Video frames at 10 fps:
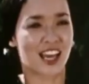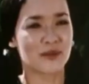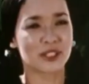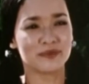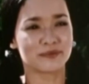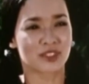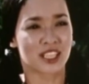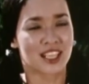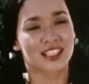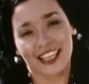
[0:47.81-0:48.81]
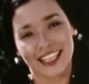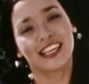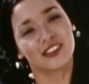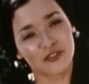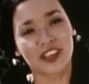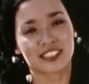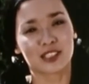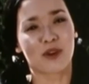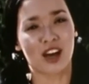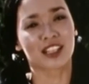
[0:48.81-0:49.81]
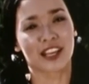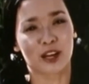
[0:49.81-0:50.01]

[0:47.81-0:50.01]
I mean, like he invented model